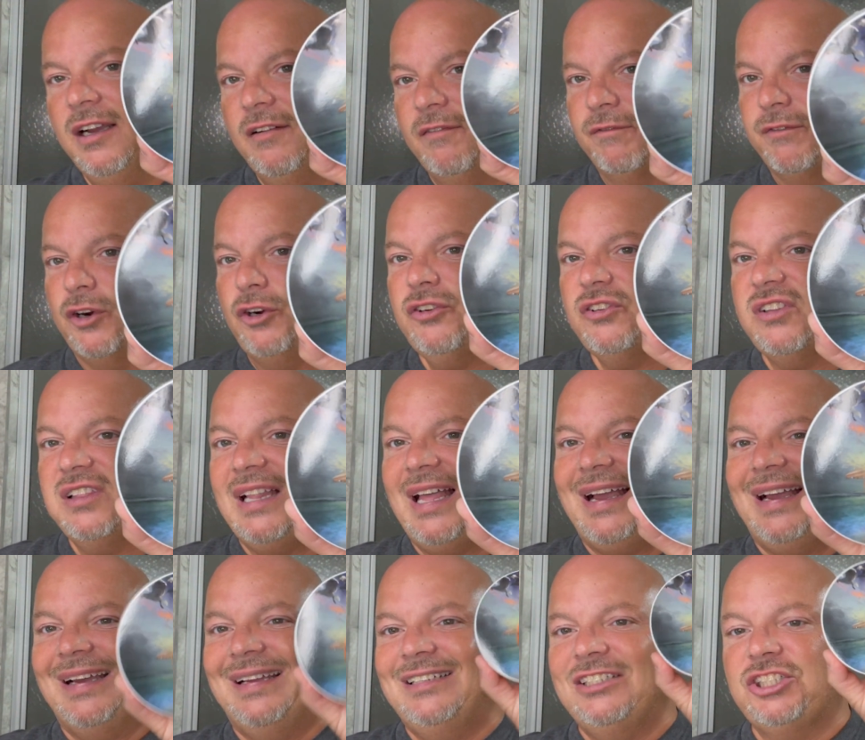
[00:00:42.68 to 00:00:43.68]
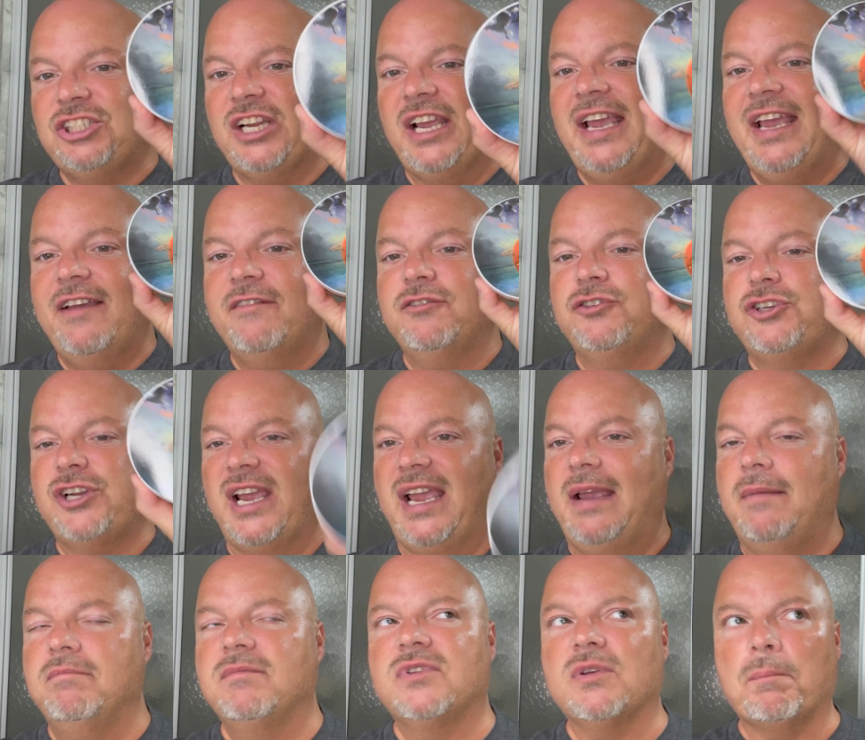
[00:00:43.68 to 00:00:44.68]
First Line Shave
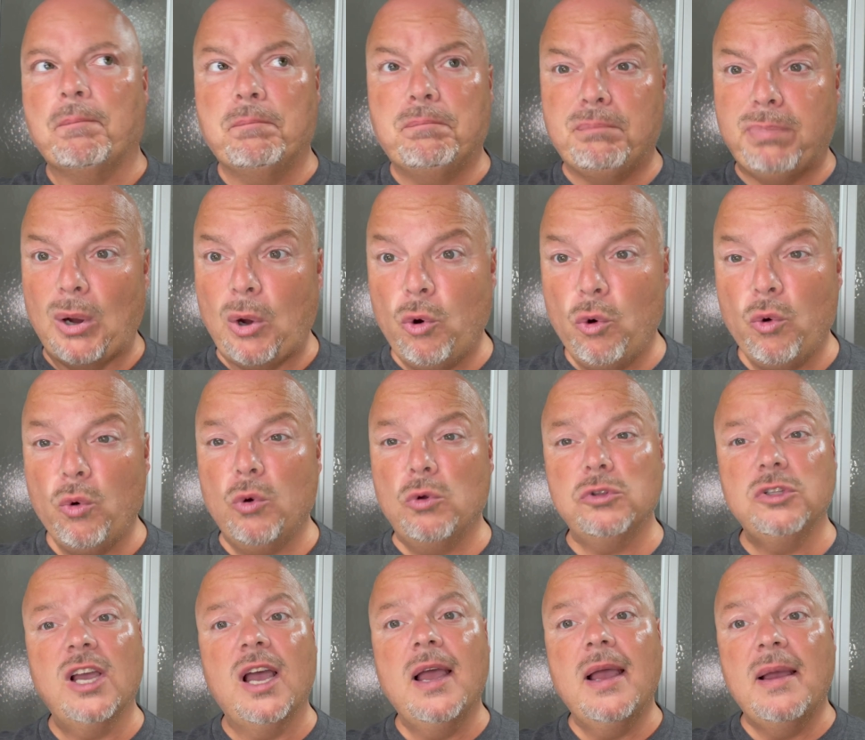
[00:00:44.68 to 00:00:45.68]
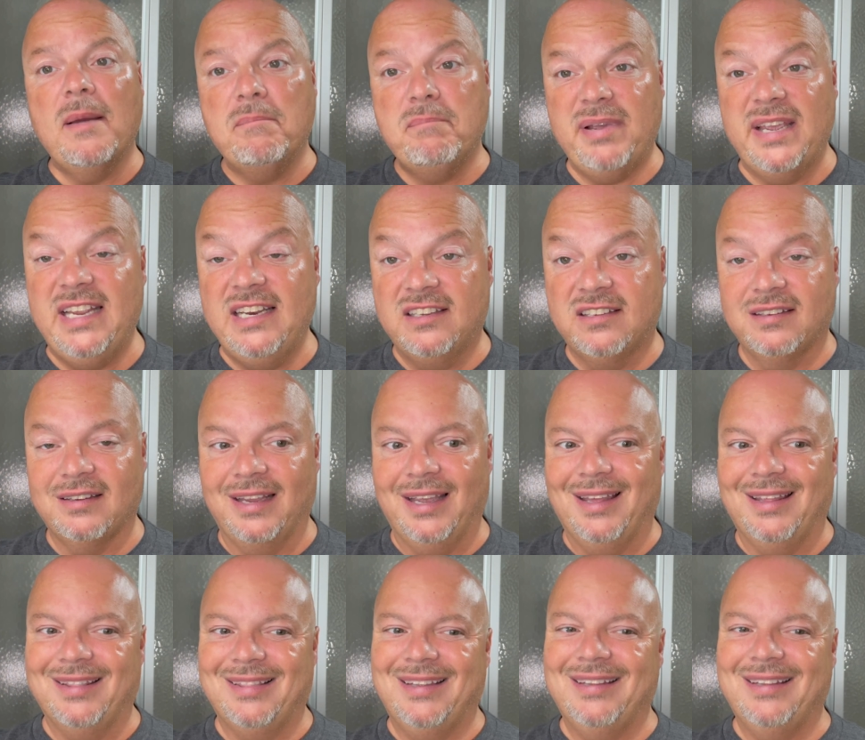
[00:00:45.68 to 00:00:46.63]
James, bold peach scent.